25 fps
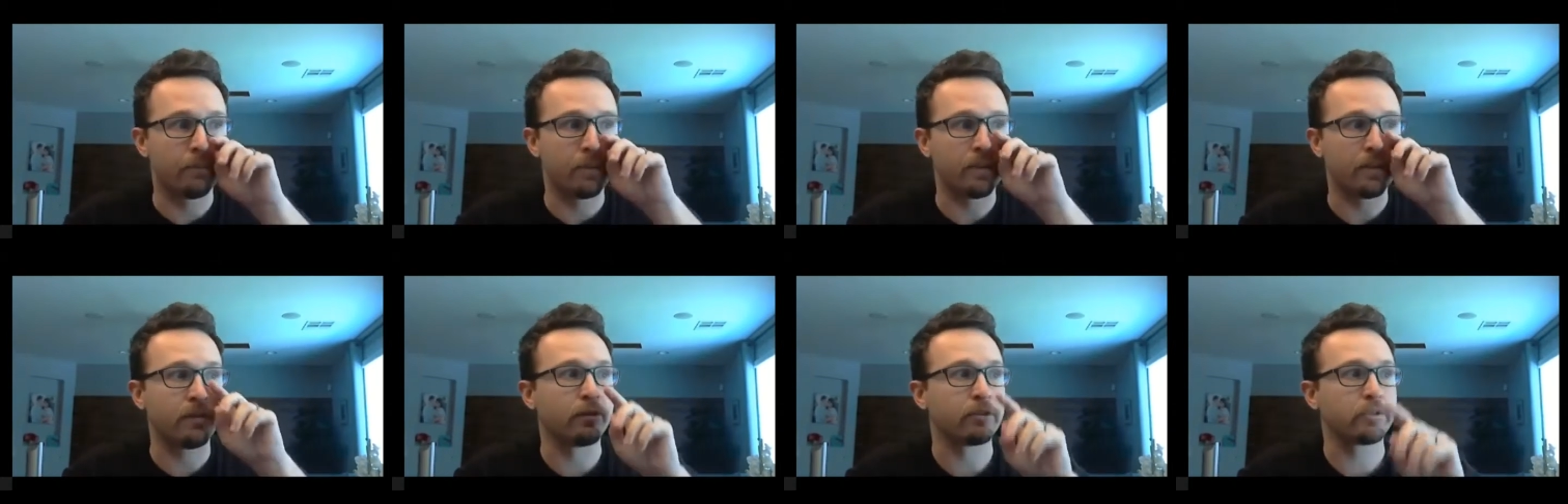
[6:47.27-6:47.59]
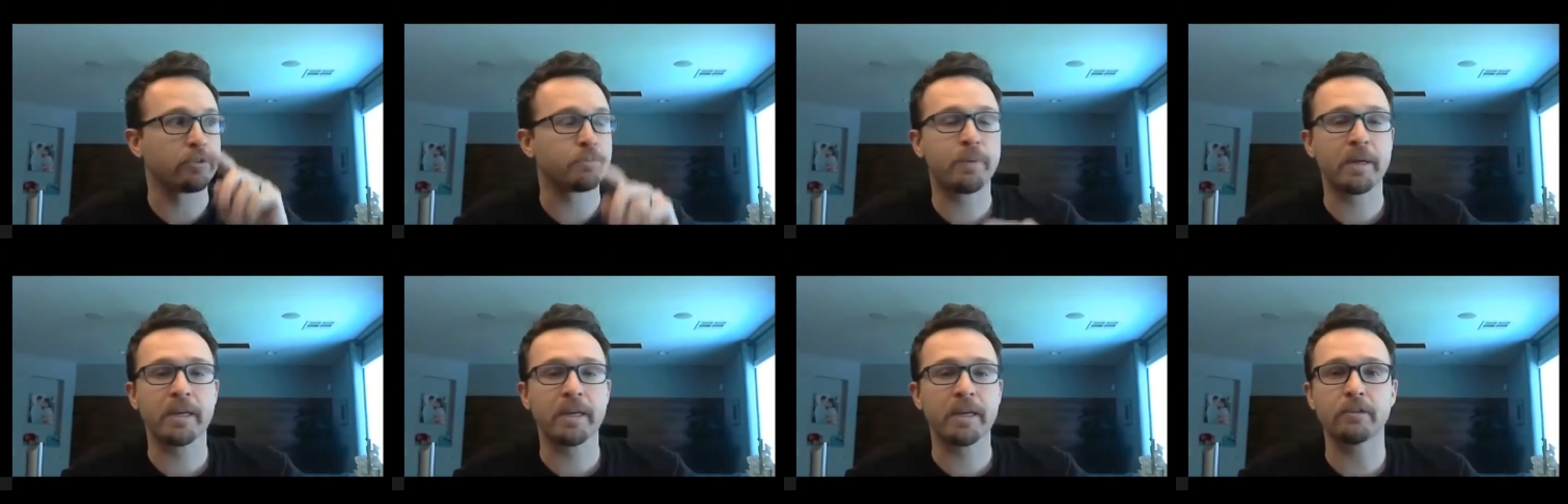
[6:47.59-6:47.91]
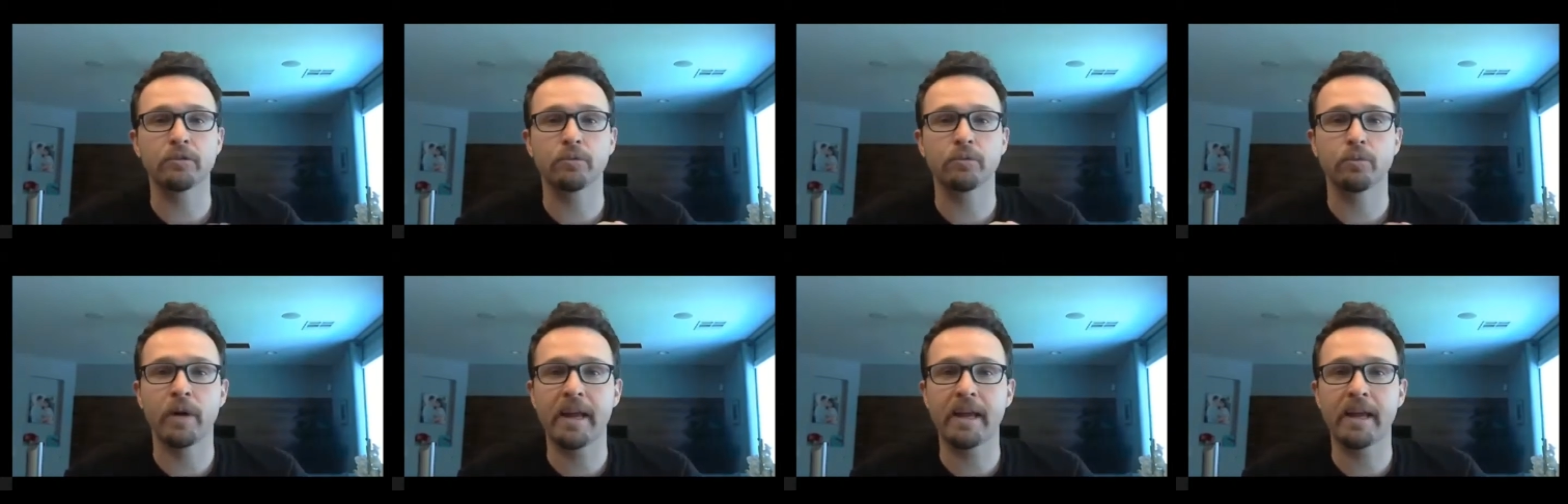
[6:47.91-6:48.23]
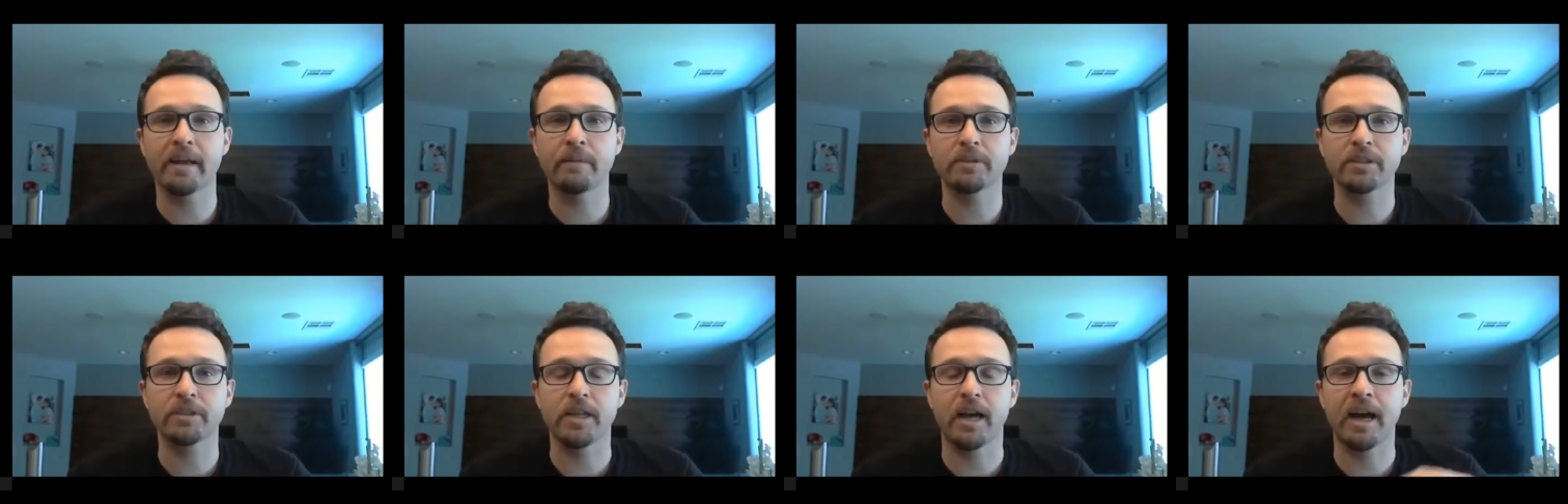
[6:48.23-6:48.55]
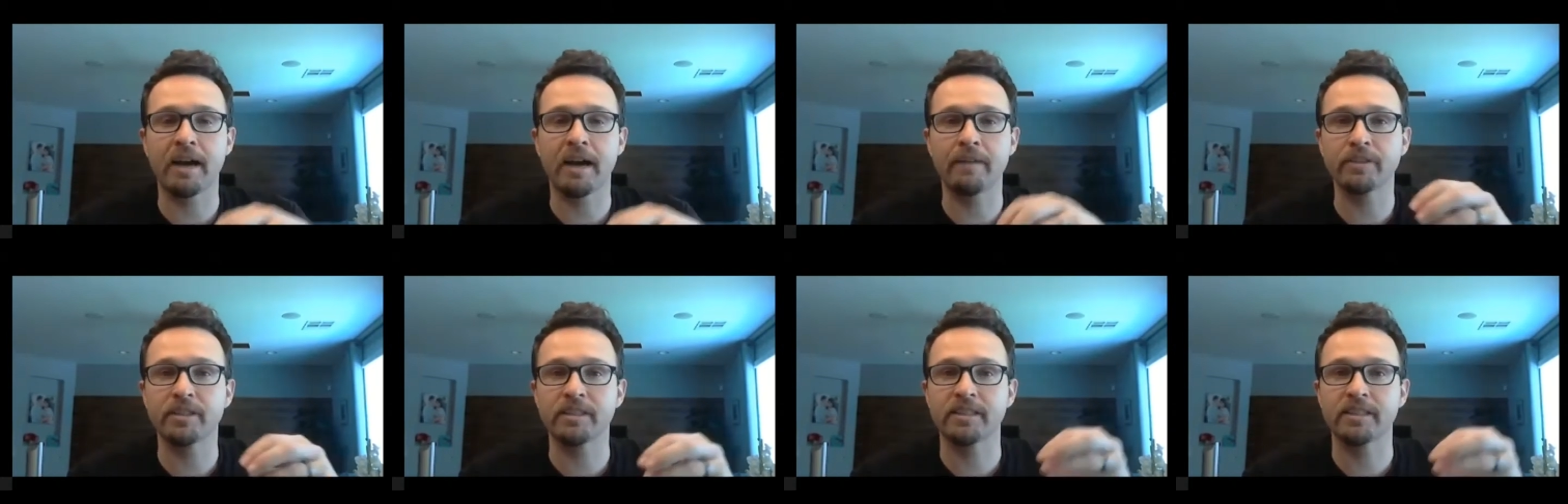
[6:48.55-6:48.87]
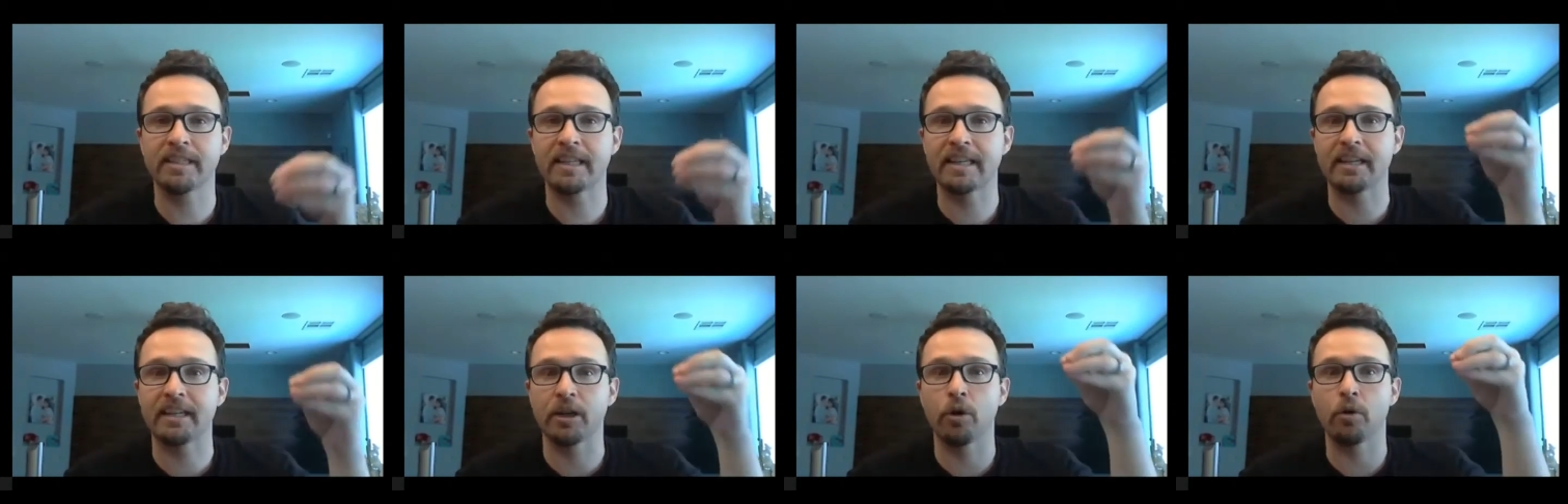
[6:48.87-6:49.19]
Those pickled ramps obviously
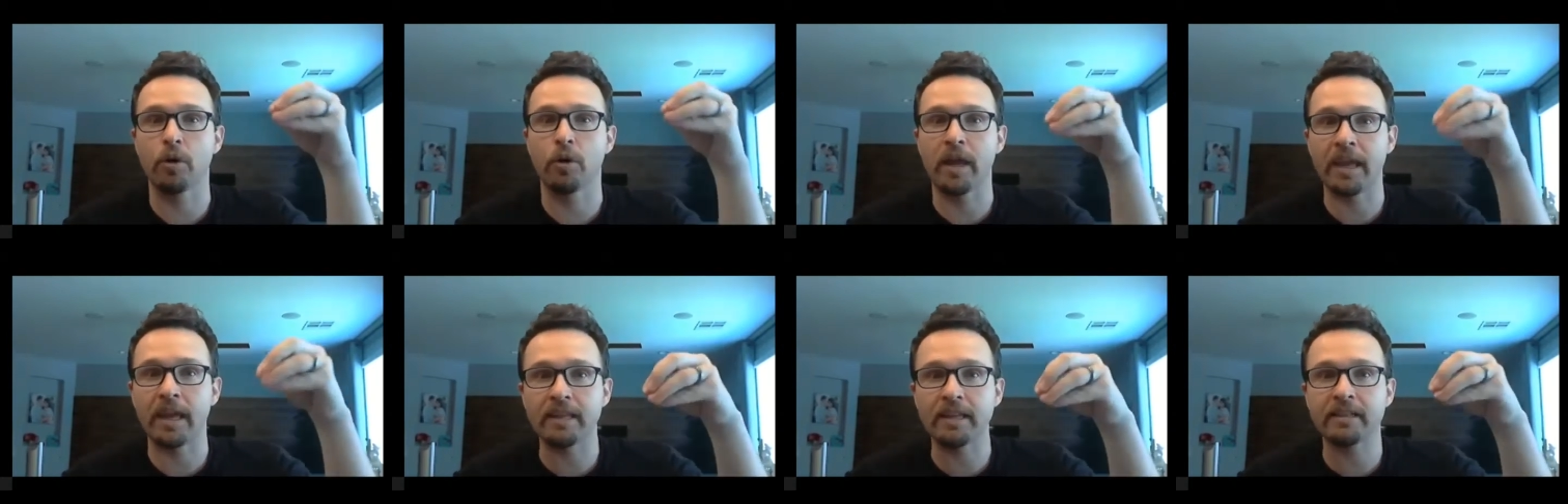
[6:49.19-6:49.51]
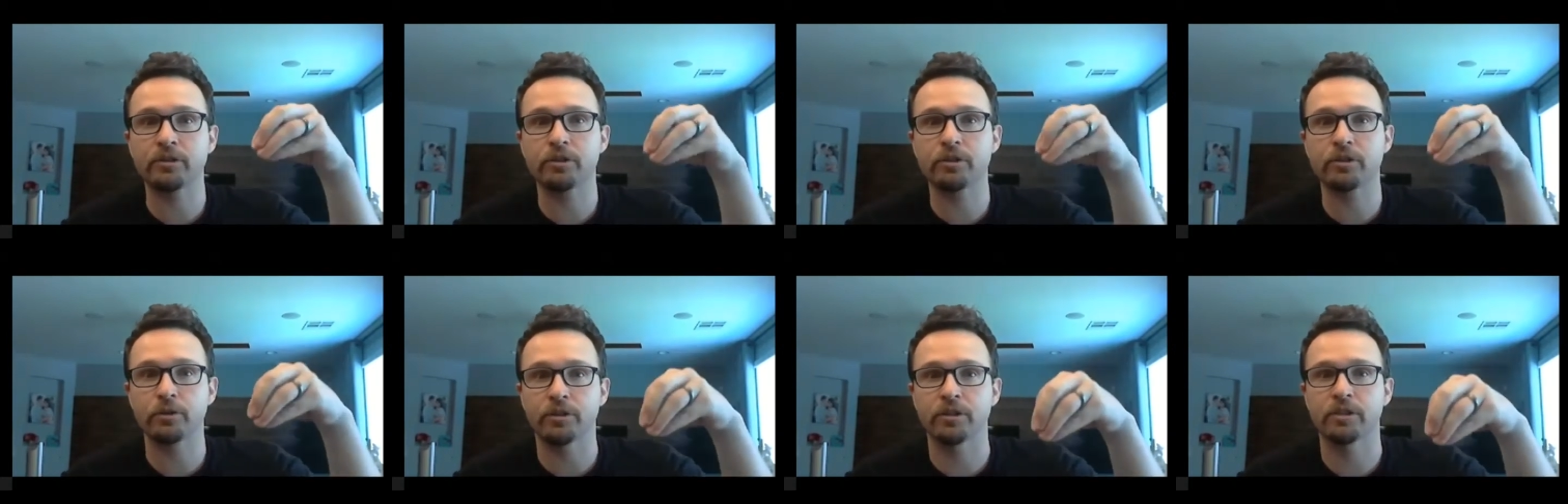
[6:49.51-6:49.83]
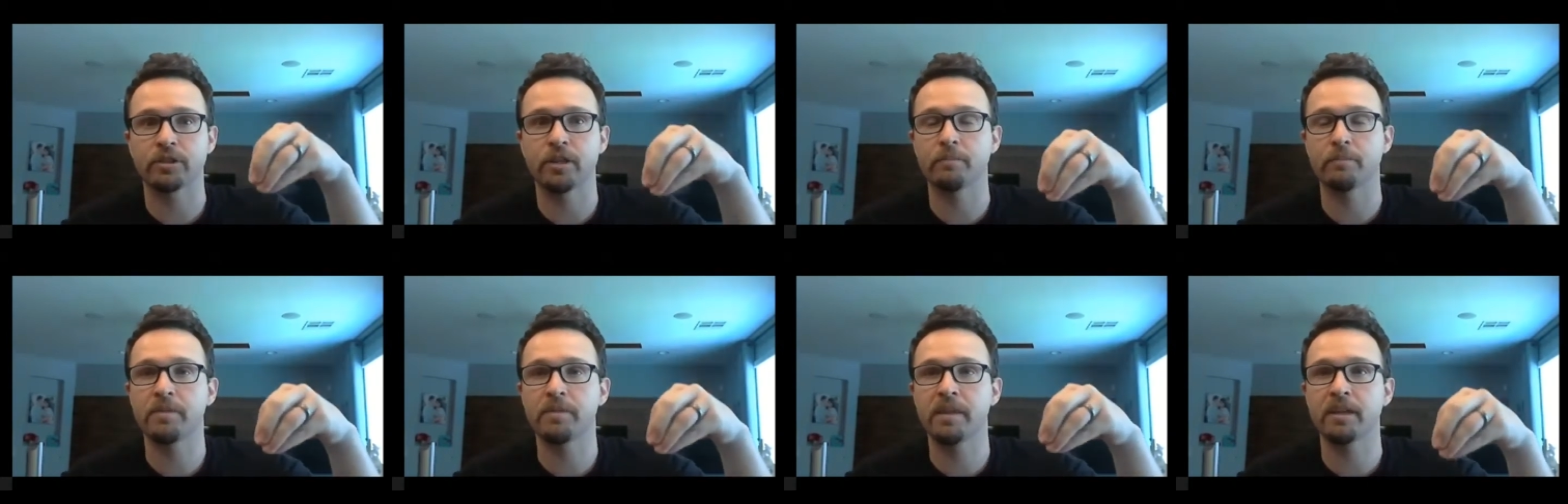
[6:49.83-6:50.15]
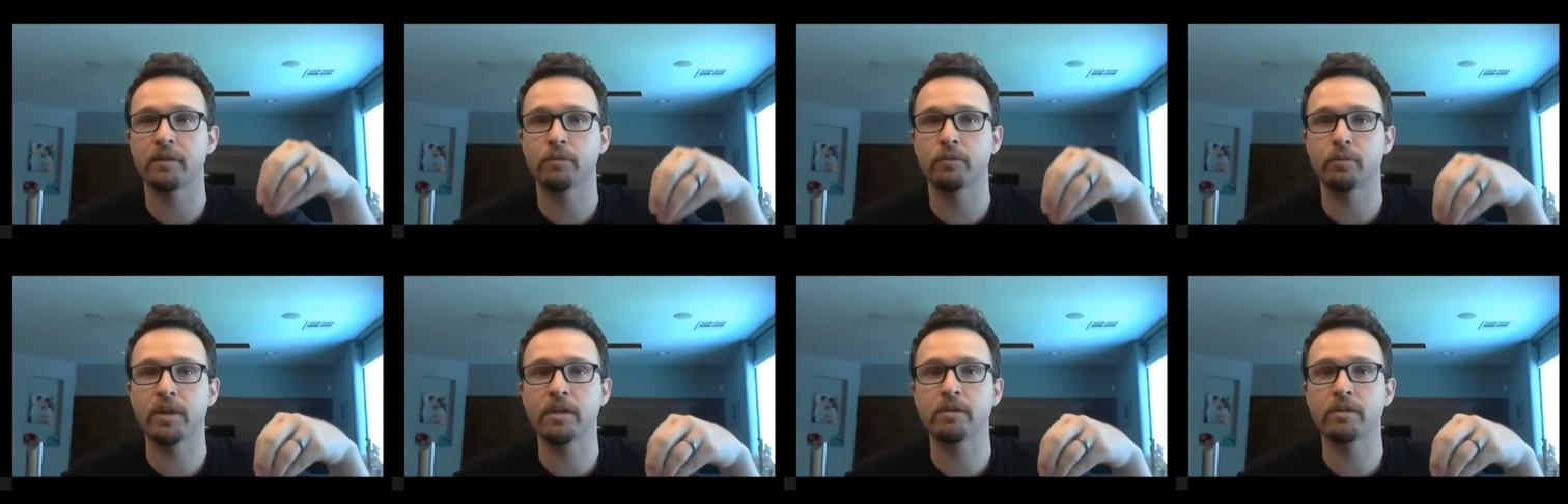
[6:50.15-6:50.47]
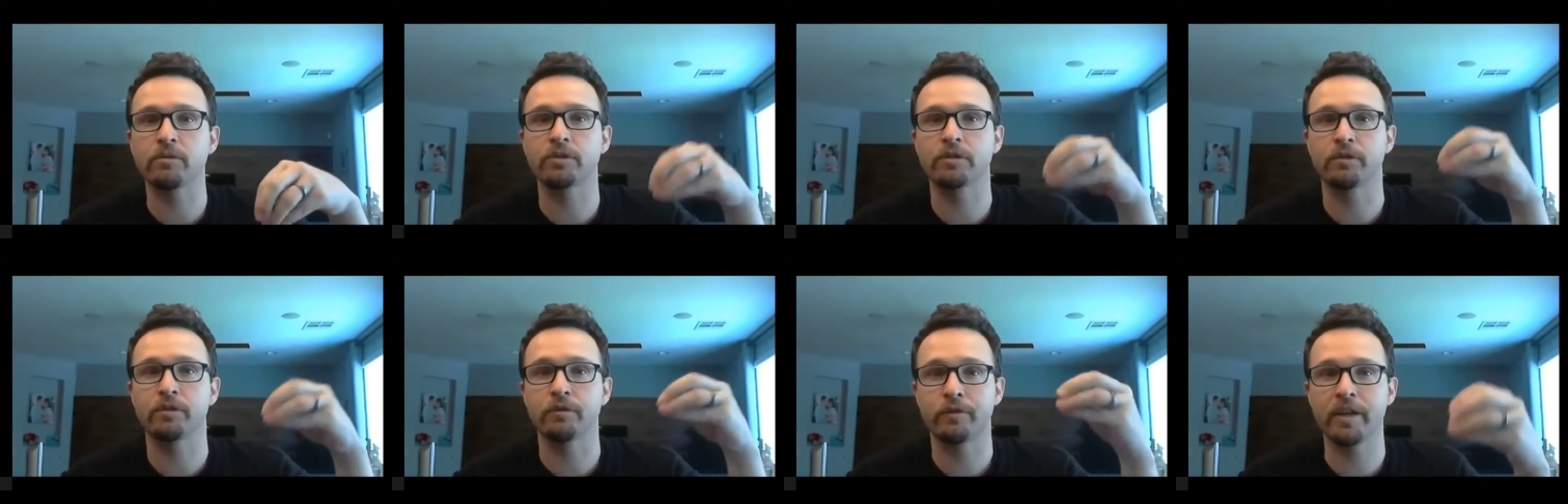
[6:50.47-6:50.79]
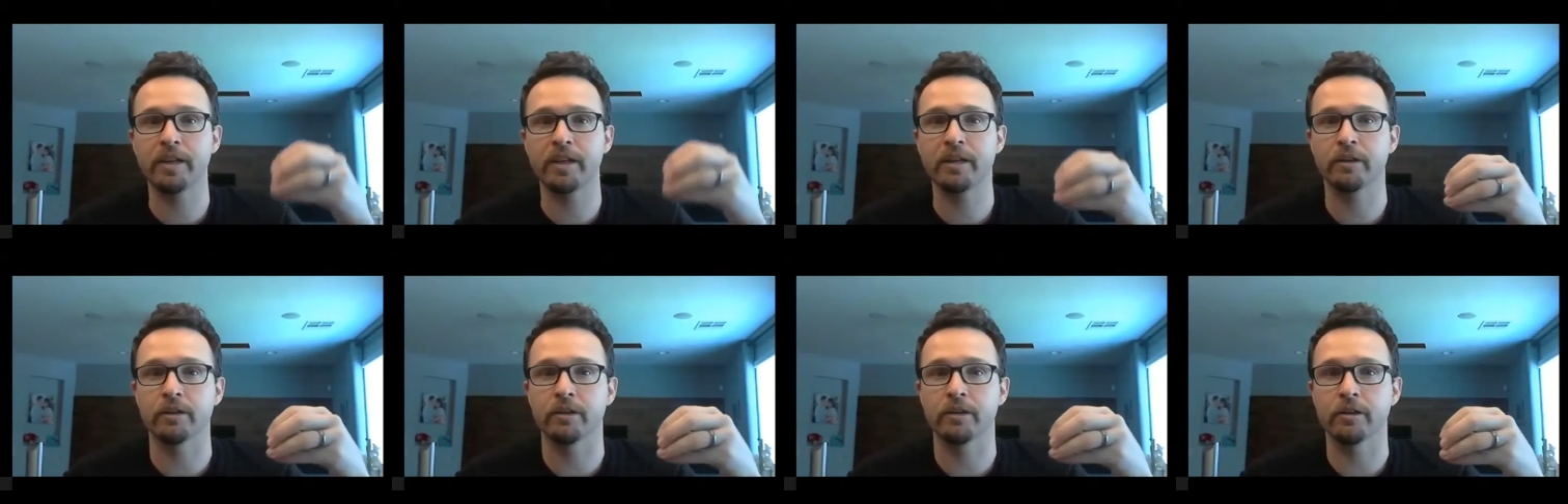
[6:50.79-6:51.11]
need to go into something, and we use
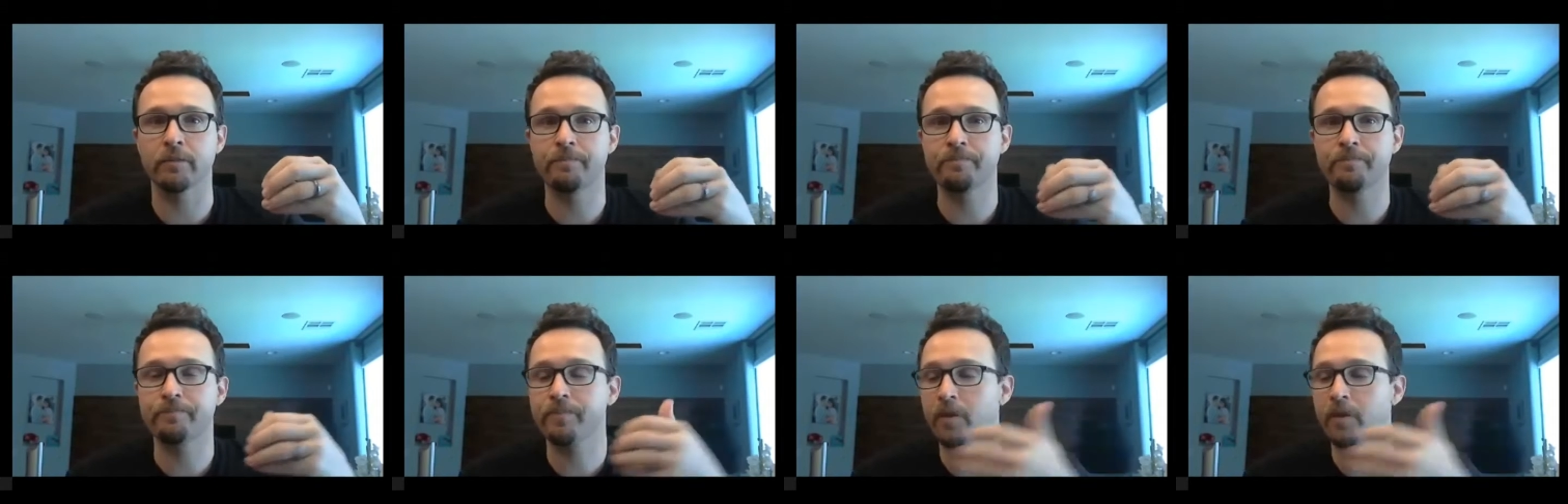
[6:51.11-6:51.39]
vinegar.